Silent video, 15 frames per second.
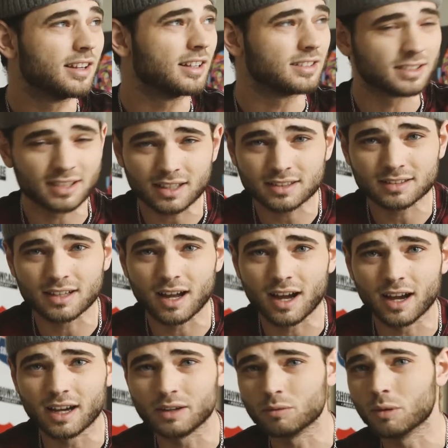that
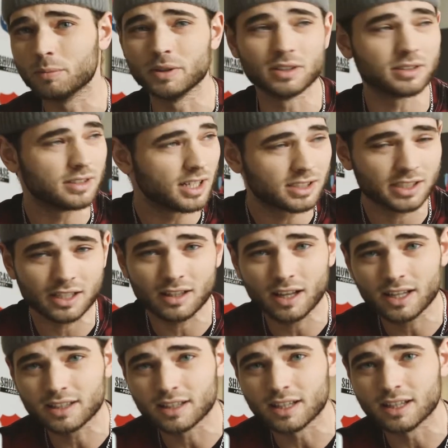6ix9ine would be snitching
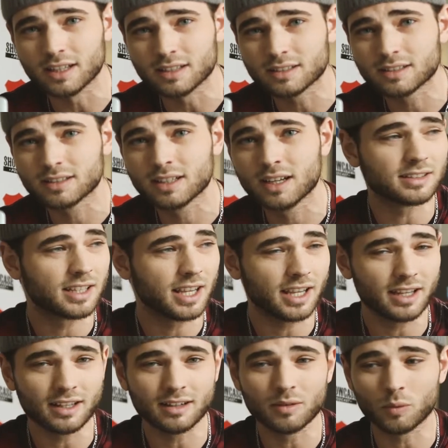like this
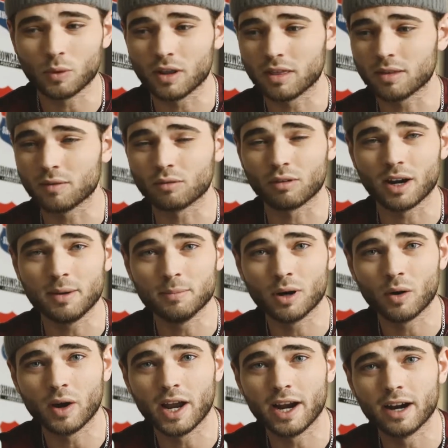kid with
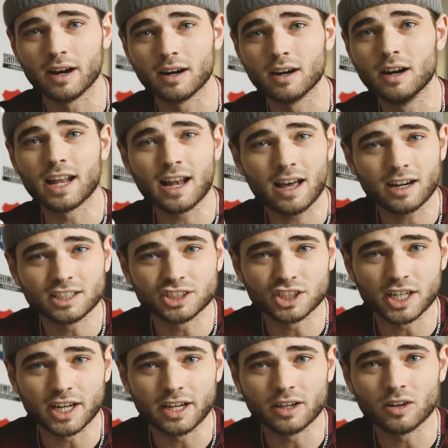rainbow hair, get out of
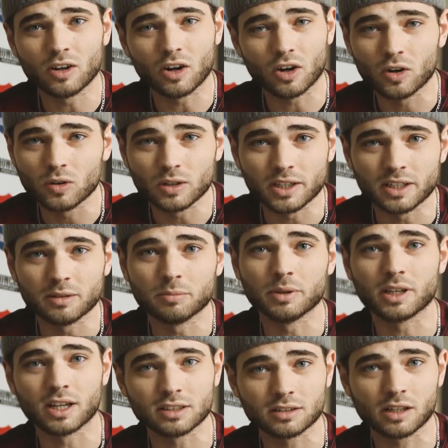jail early
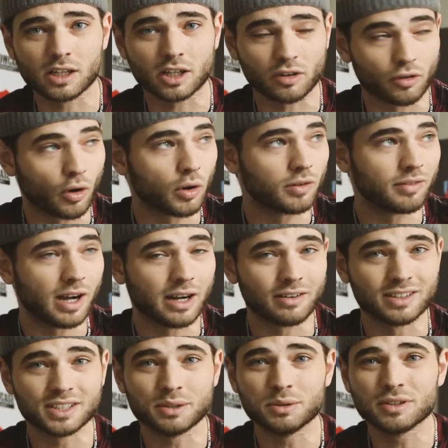because of the
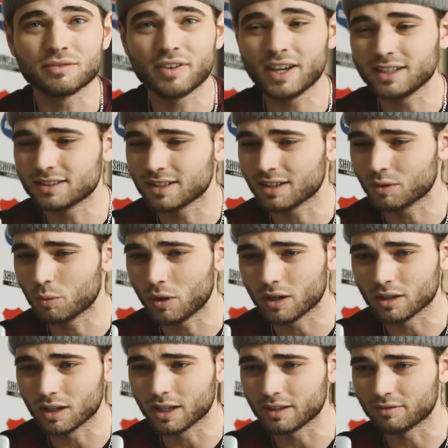coronavirus. He was facing,
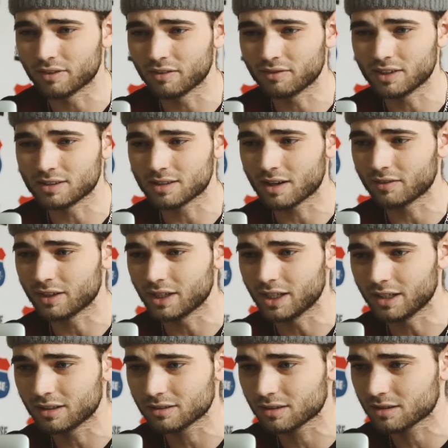like 57
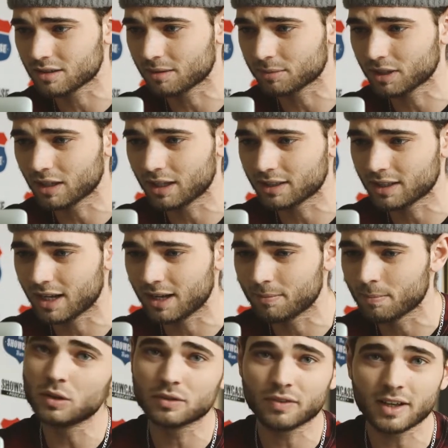years or something like
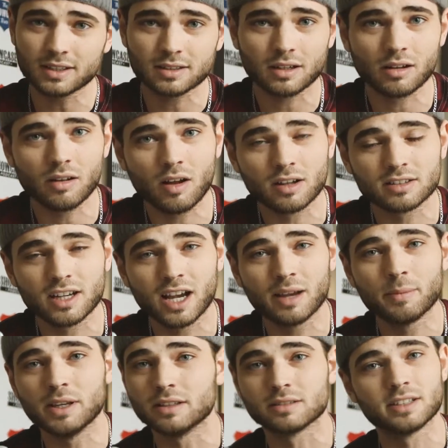that? He was facing a long
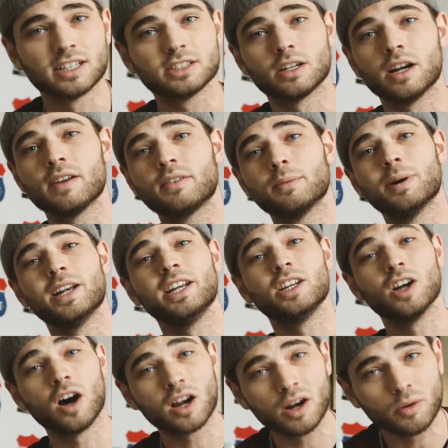time. He snitched on everybody,
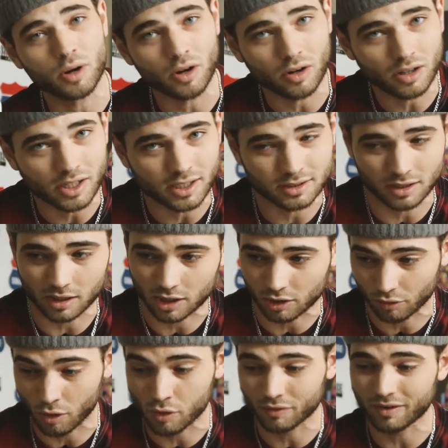got out early because of the
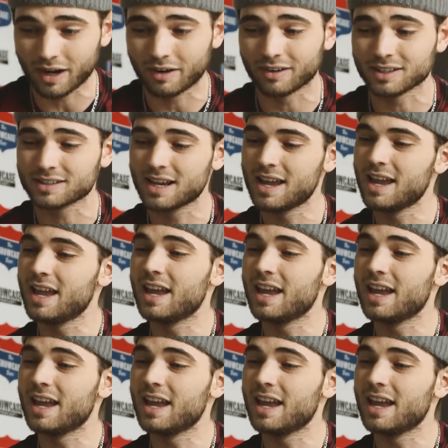coronavirus.